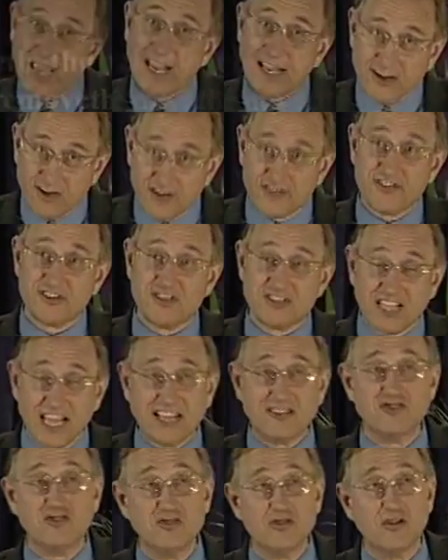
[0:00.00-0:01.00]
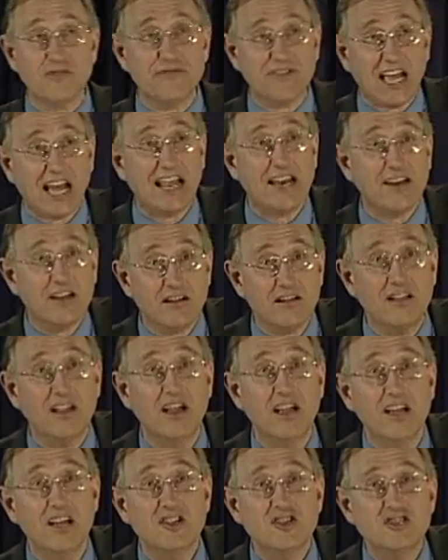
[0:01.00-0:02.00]
head on the statue of Daniel
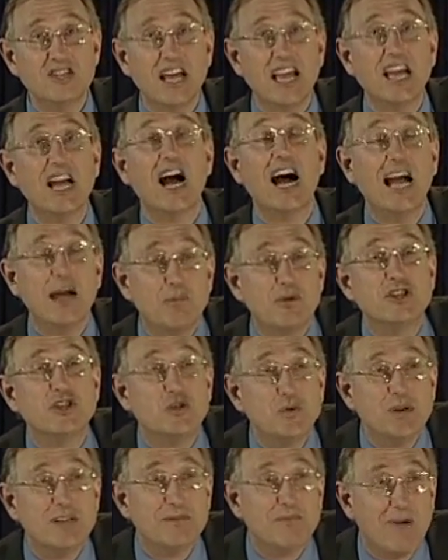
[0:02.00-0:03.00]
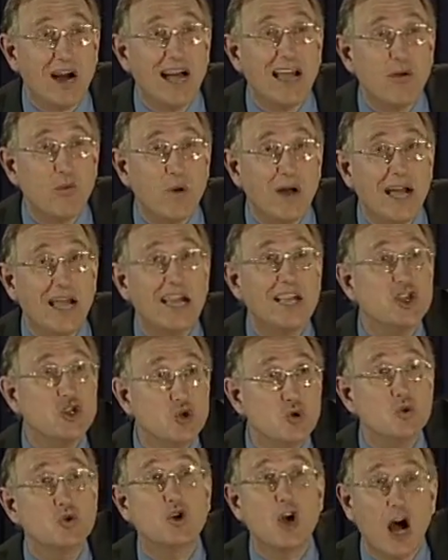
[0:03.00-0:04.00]
saying, I will do it my way and
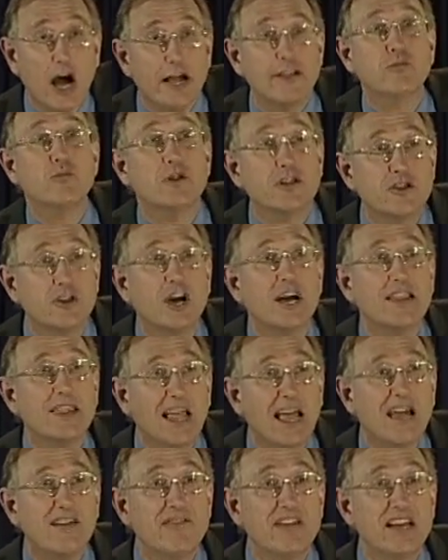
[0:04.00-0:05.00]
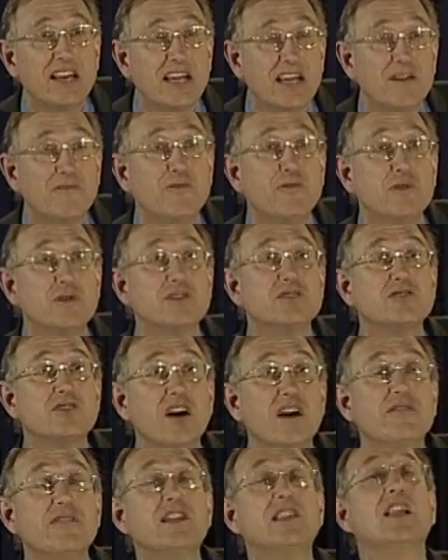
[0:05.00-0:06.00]
you, God, will not have any influence
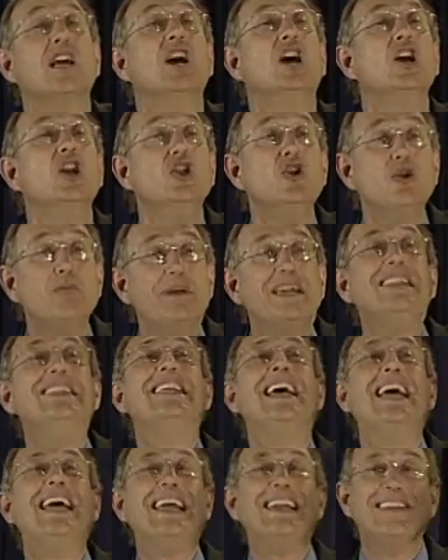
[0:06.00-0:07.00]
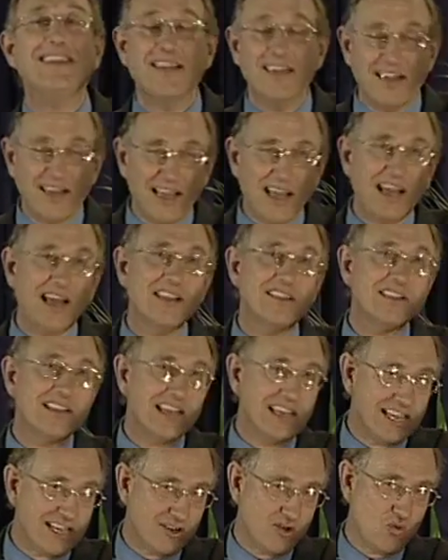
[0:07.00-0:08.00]
of it, you'll be dead and
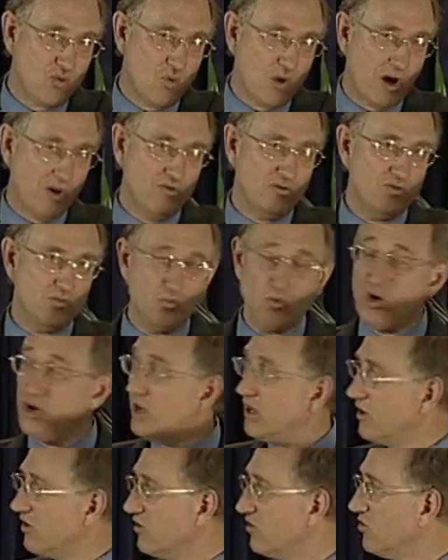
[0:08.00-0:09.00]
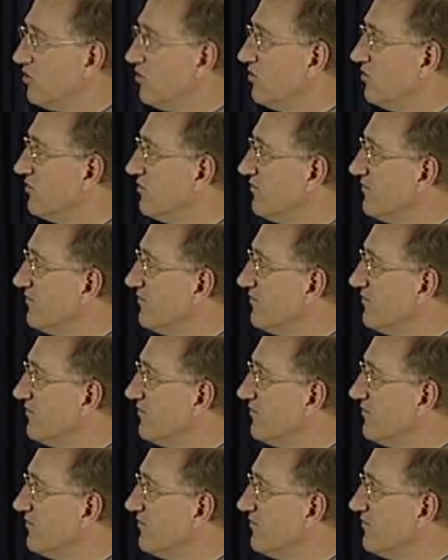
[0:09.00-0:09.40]
it won't work.